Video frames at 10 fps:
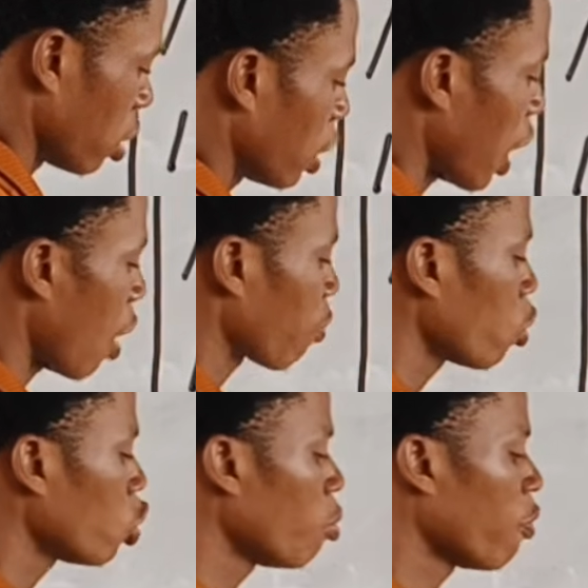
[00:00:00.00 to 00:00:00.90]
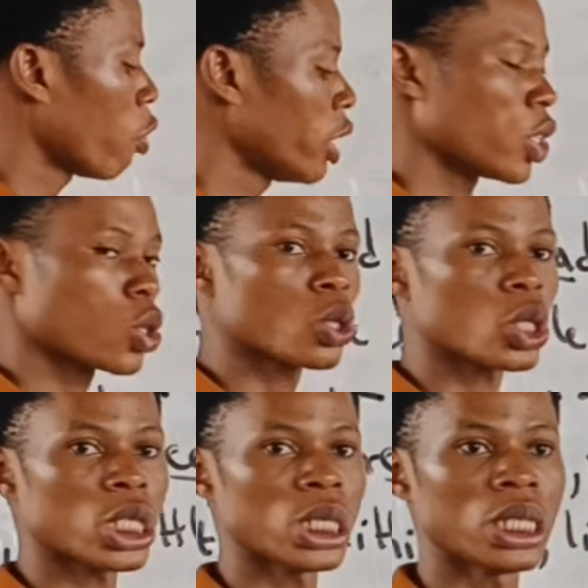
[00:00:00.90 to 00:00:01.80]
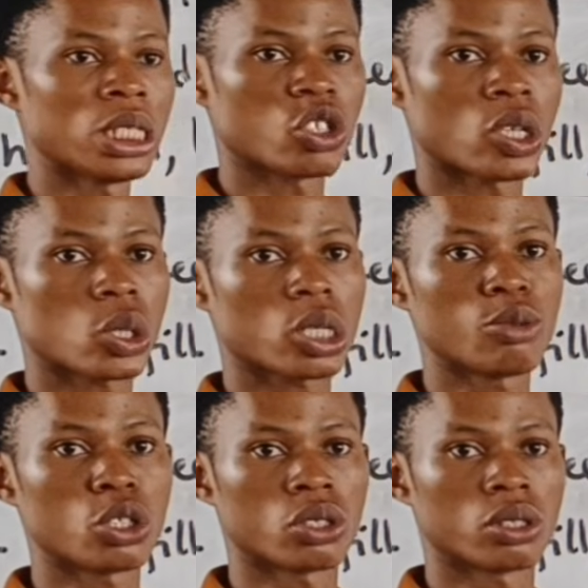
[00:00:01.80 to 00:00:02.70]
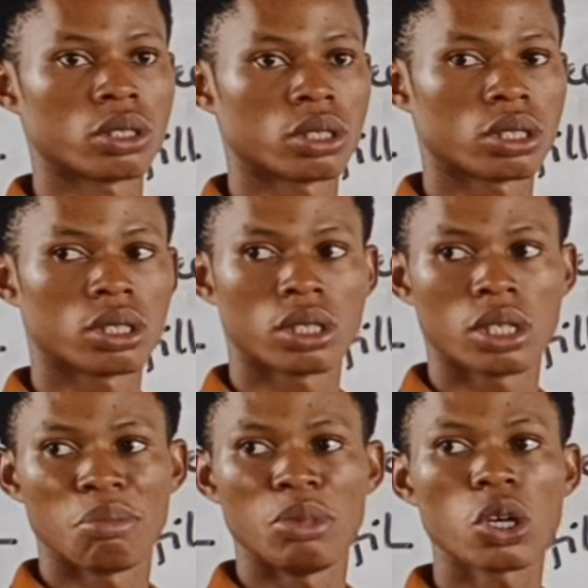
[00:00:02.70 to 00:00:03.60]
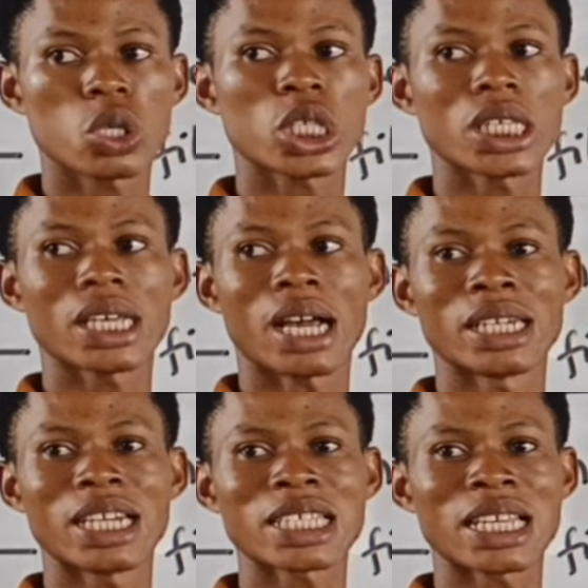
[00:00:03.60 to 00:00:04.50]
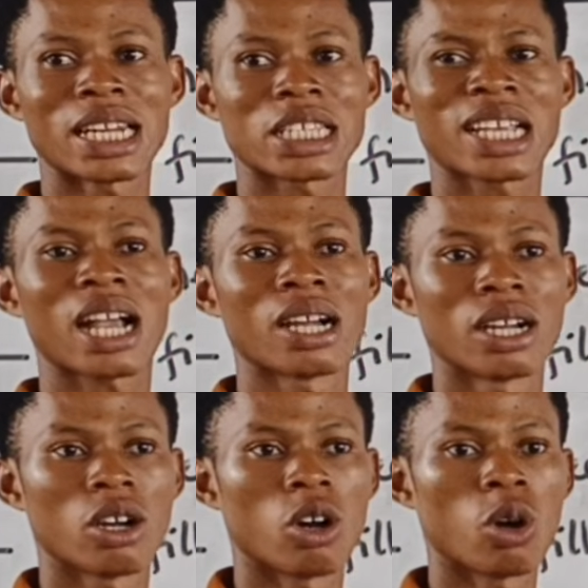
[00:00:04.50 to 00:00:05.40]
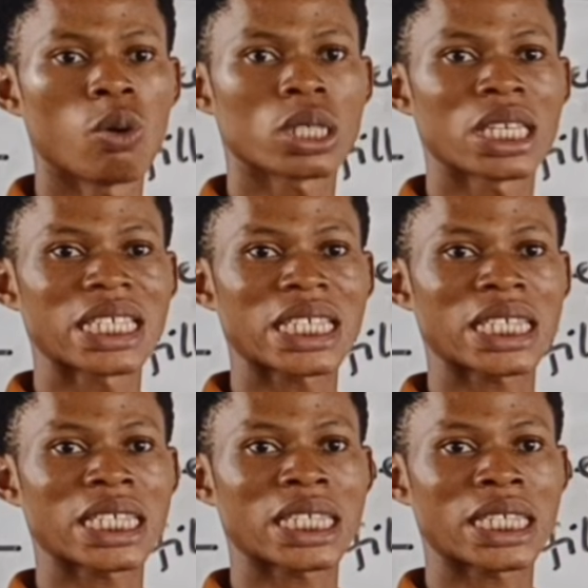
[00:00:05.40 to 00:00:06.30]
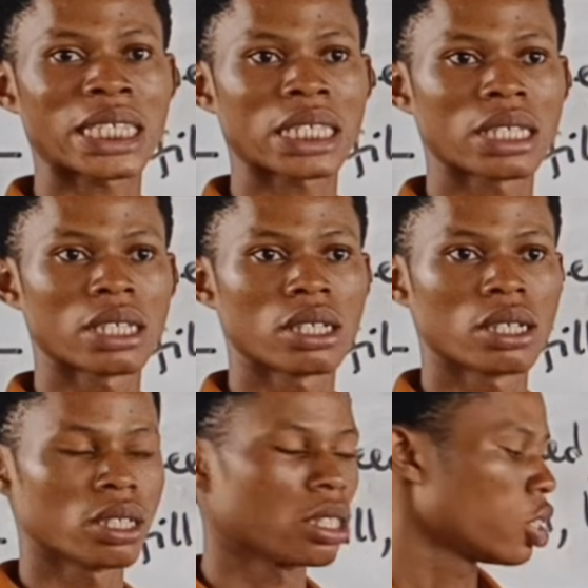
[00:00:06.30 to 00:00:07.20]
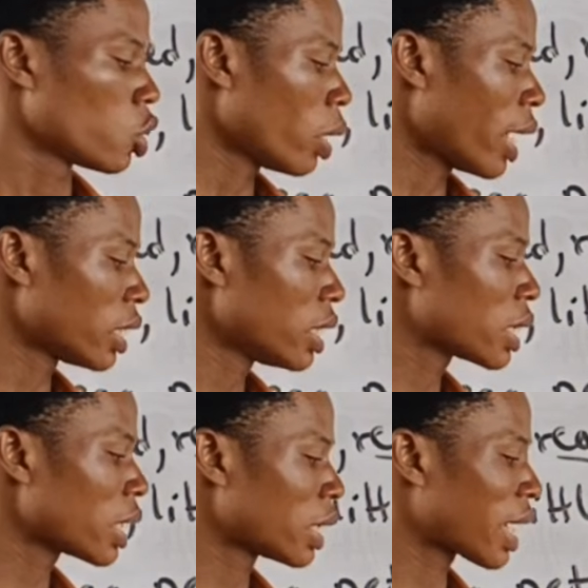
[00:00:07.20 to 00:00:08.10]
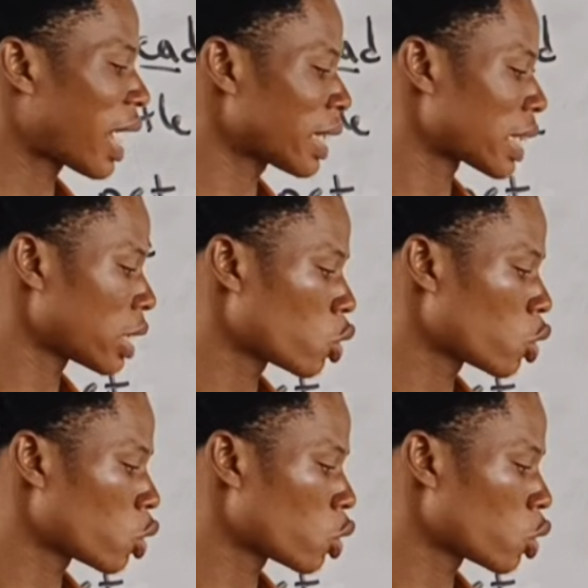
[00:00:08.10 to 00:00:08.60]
Now I've told you before there is no C in transcription because C can either sound as K or what? So like in this case, cat.